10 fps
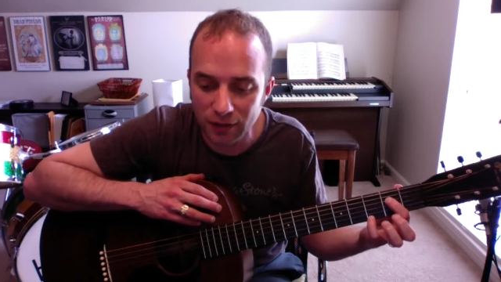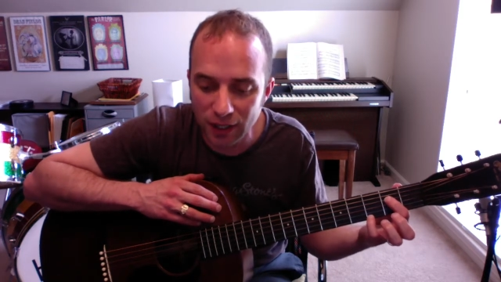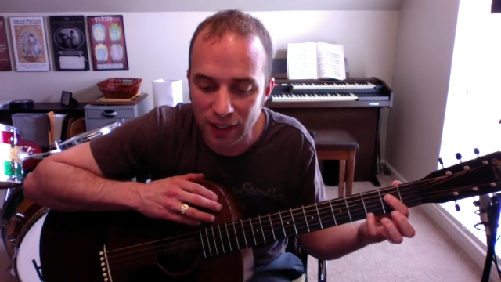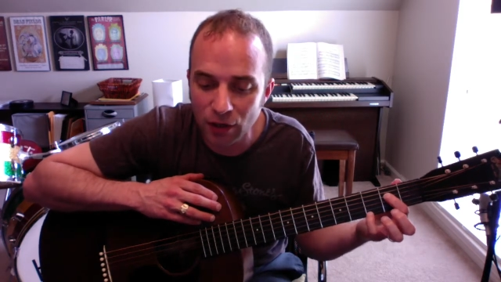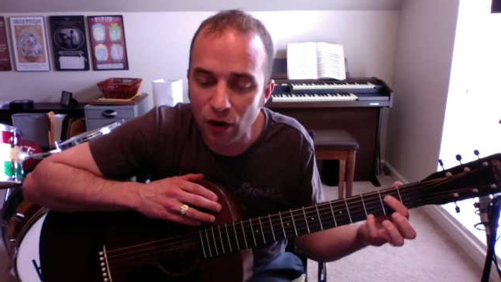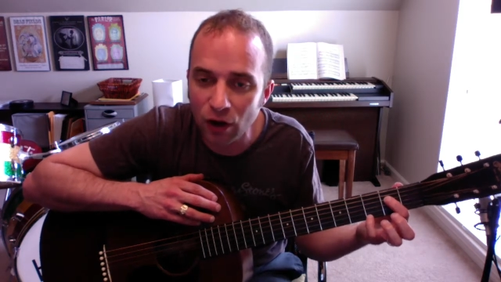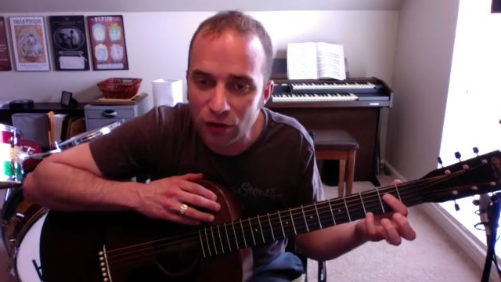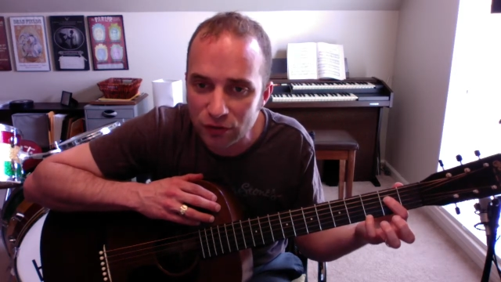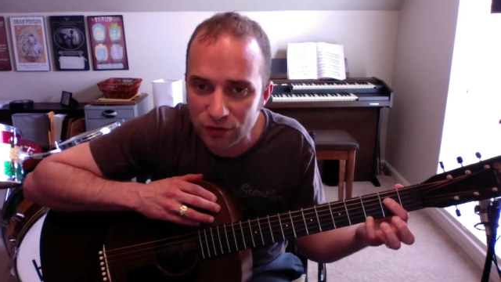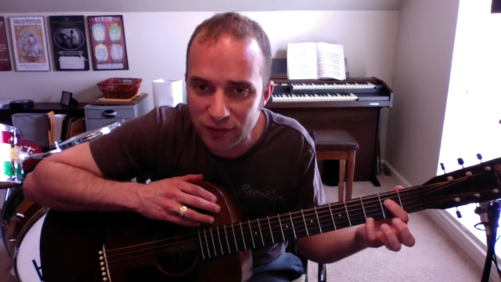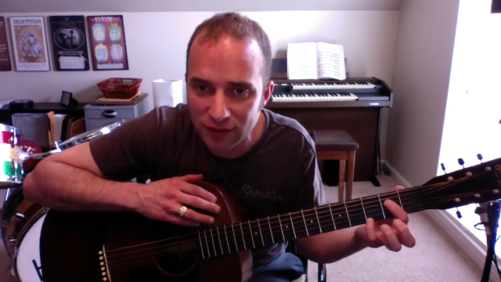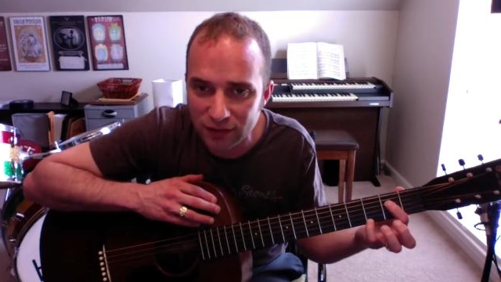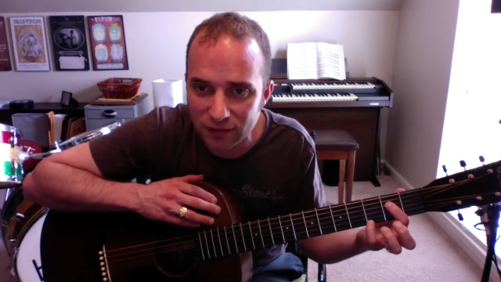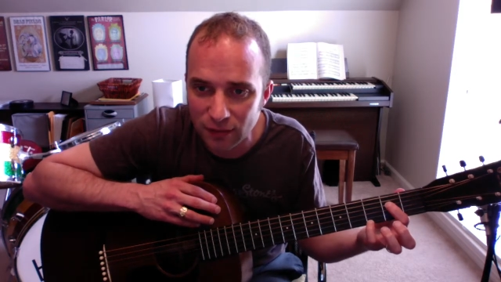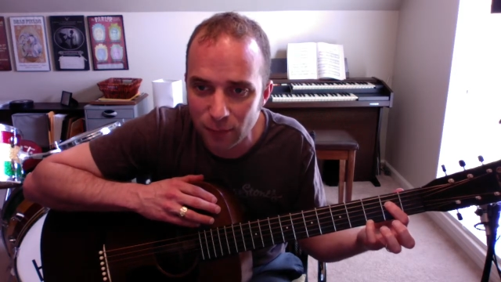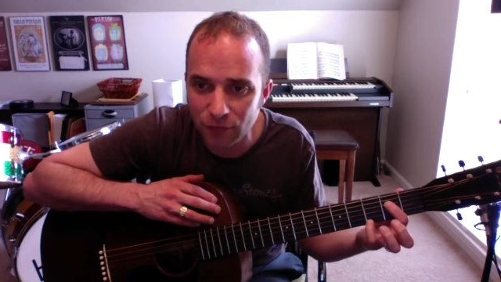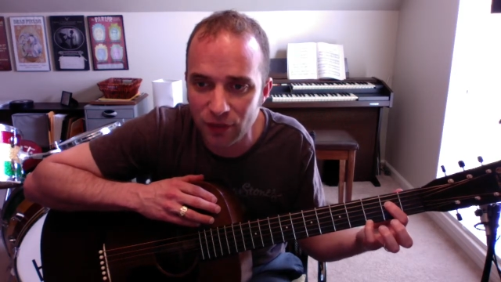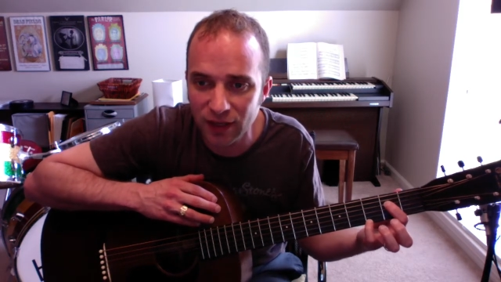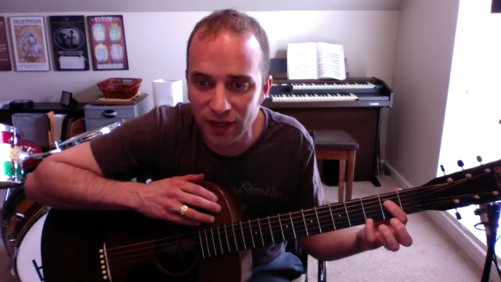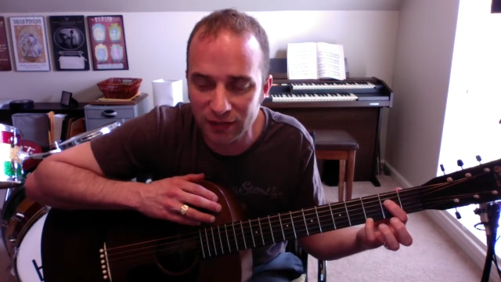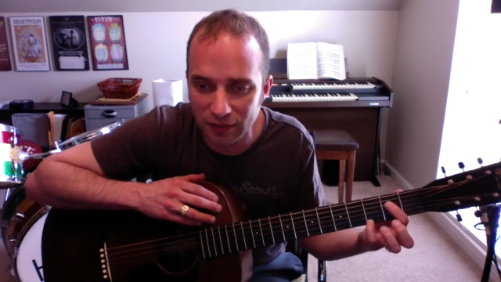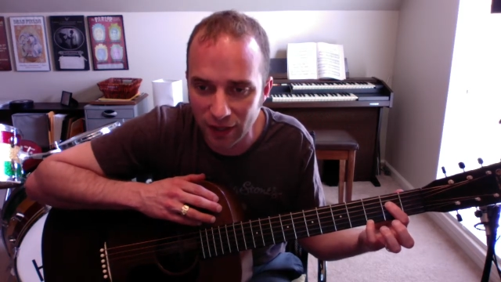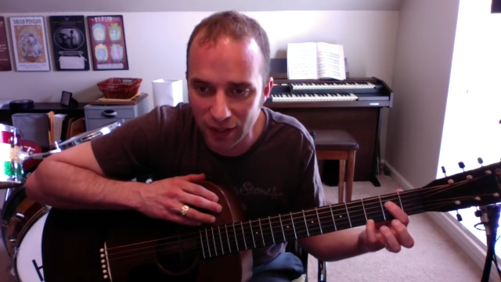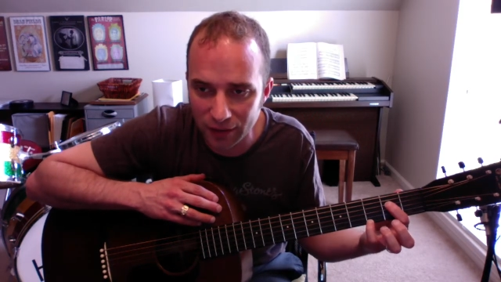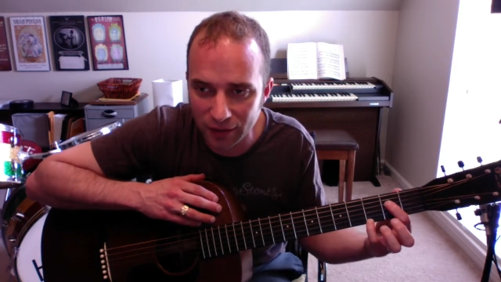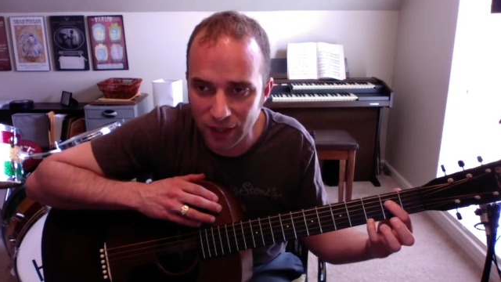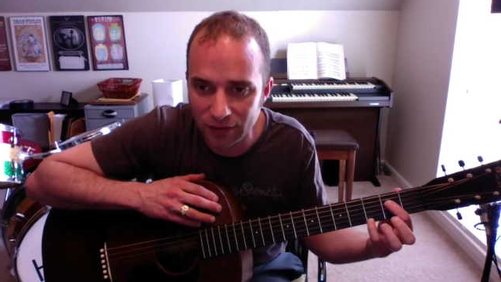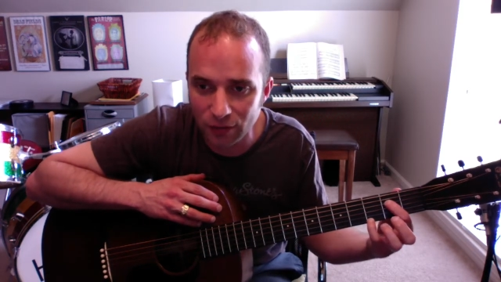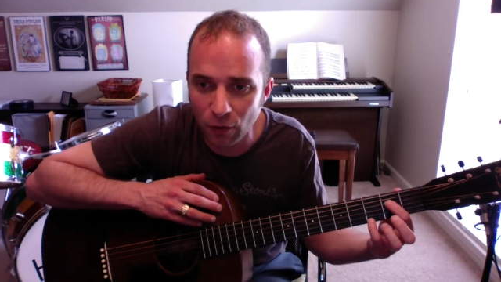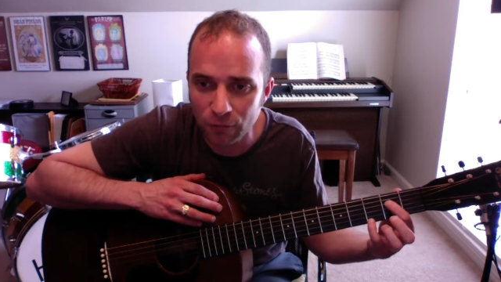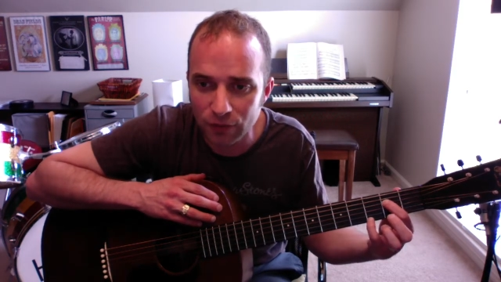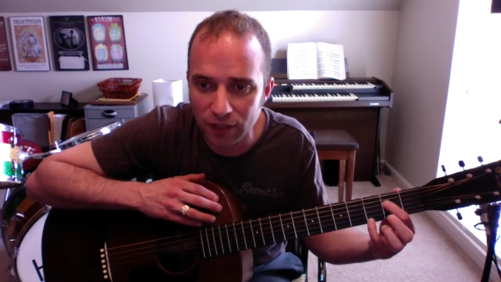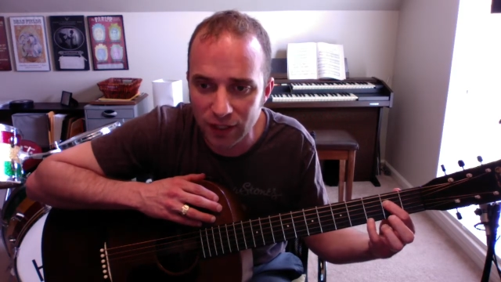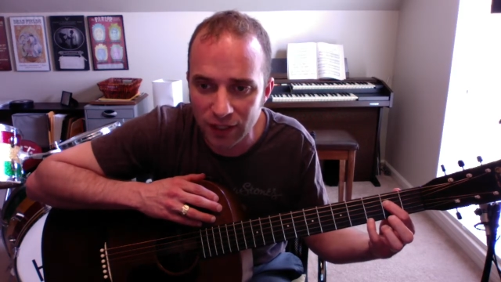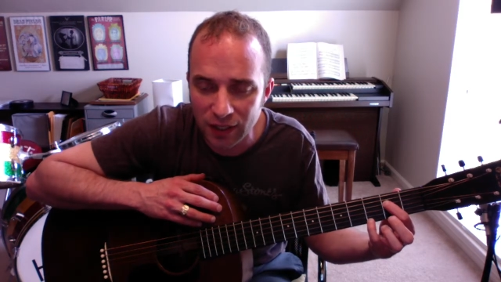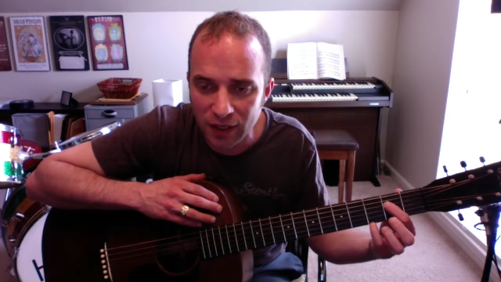And it also sets us up for the next line. Okay, so hopefully